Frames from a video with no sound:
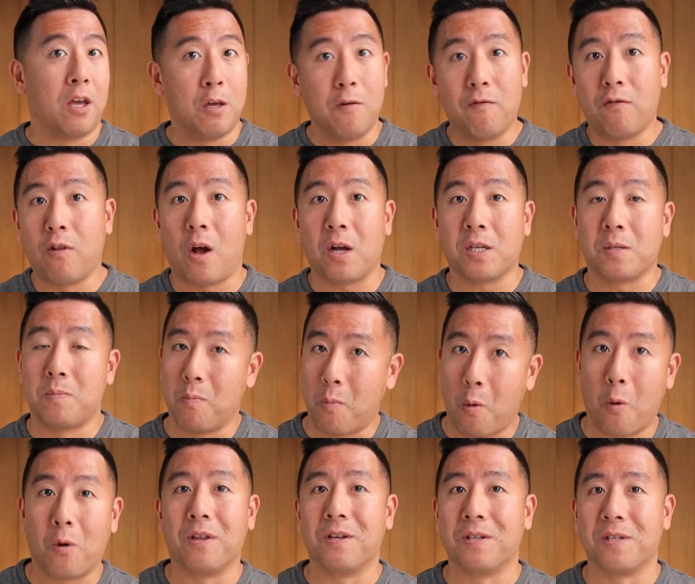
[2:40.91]
you've lost
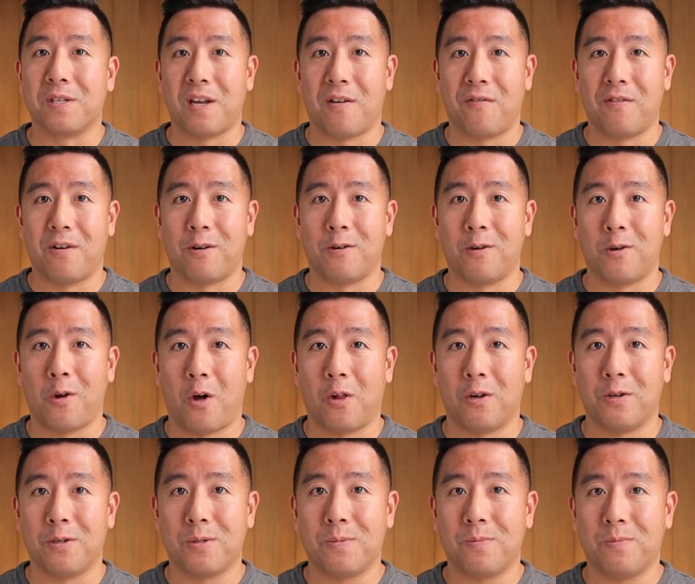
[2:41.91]
more than
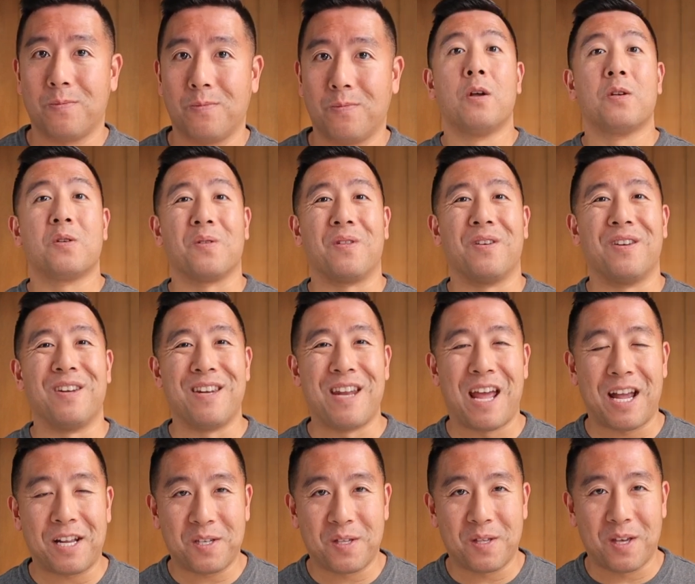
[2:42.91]
$700. So the
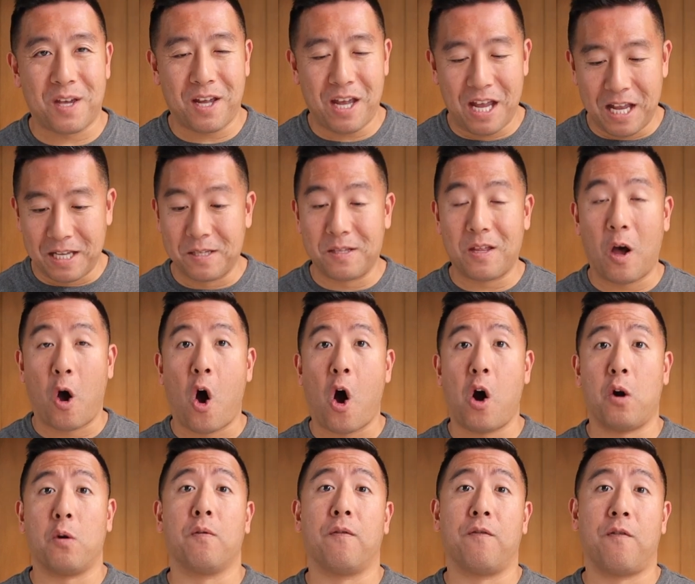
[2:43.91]
next thing is
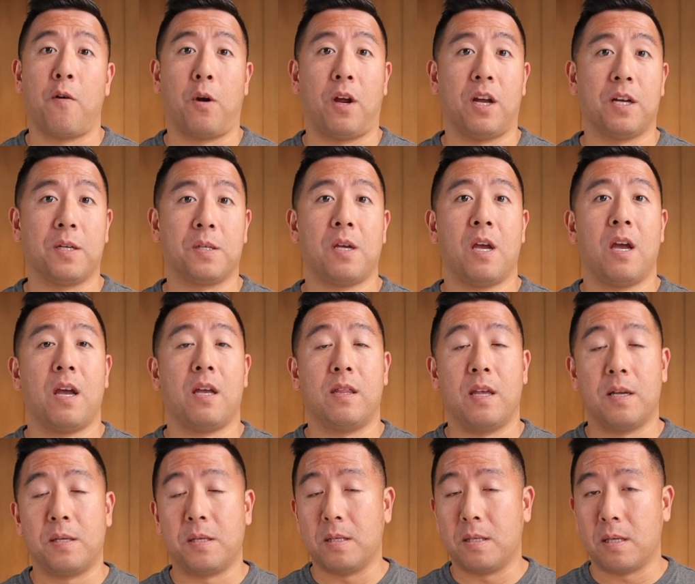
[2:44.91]
autofocus.
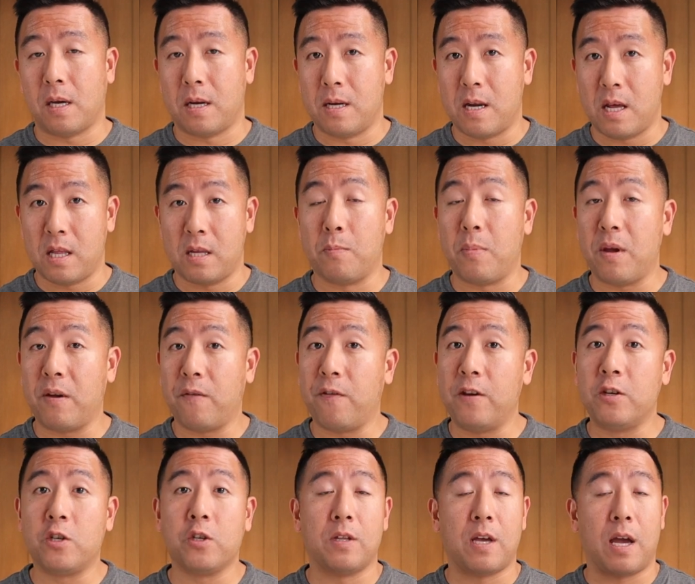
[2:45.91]
This is another big
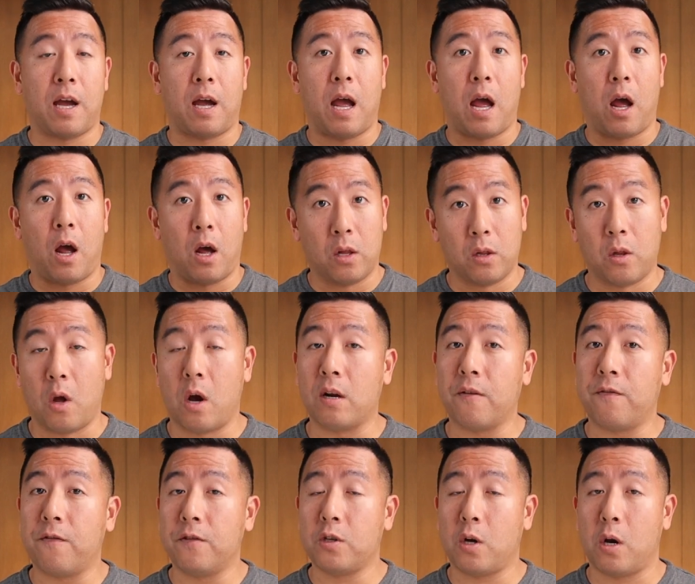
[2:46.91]
feature that a lot
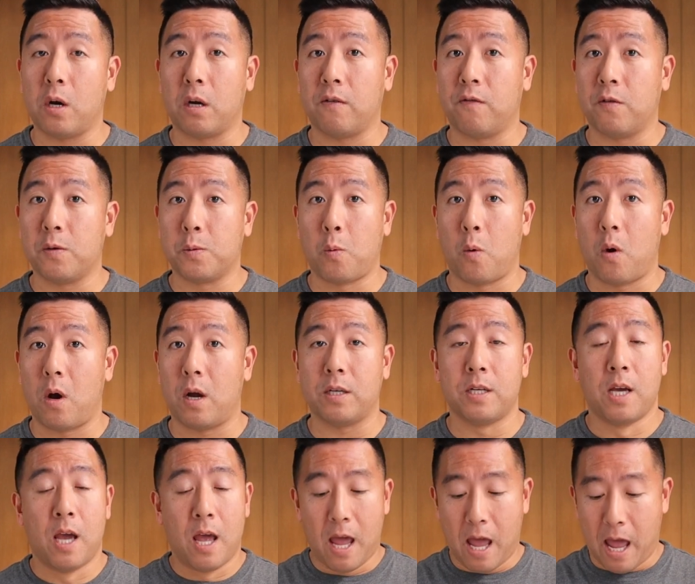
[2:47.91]
of photographers
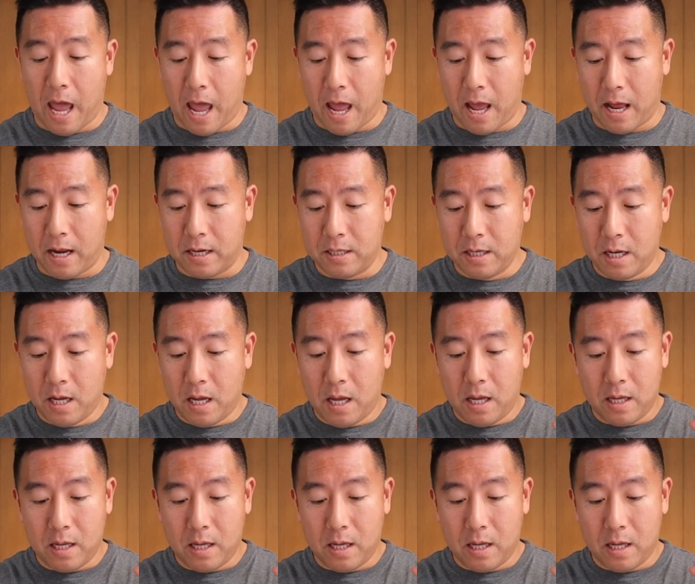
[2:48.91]
want, and